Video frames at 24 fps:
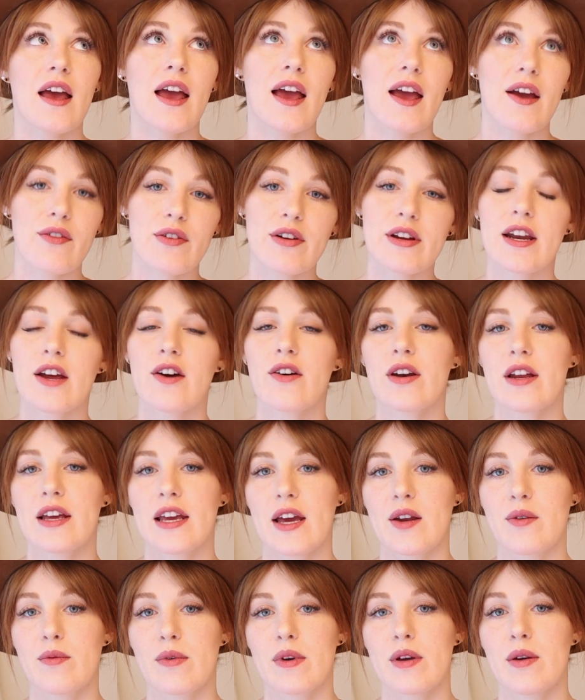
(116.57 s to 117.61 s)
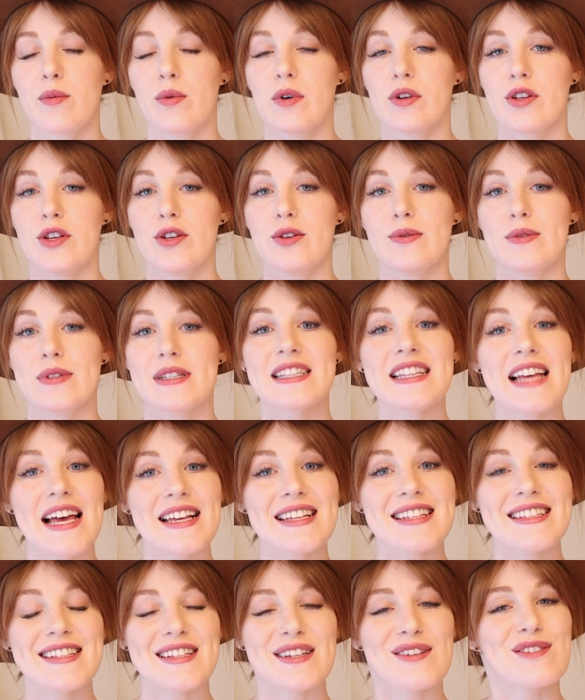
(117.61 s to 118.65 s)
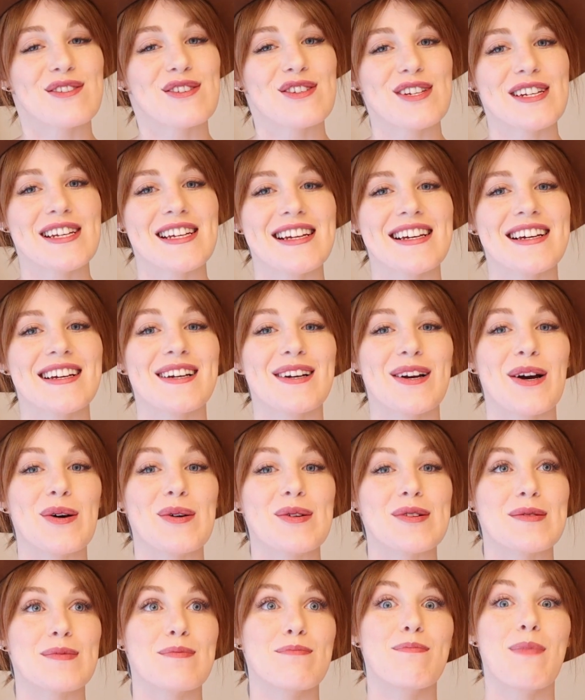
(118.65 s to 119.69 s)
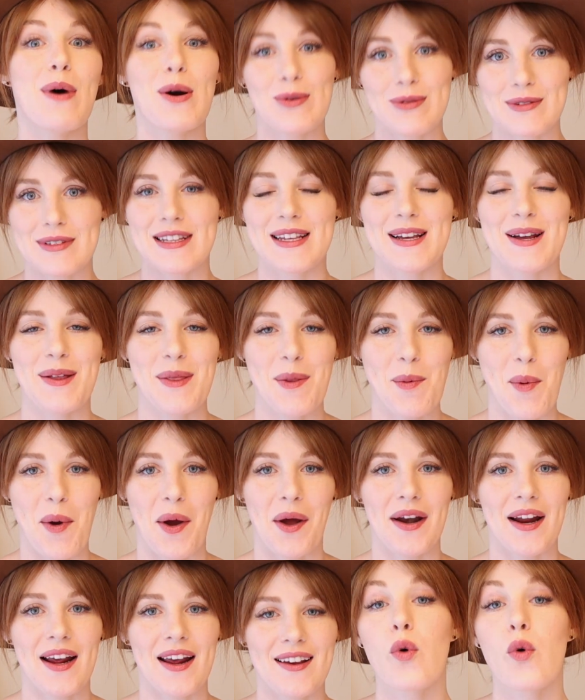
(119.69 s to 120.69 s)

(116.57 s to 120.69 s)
Every now and again, we will use less if she goes mostly on the potty.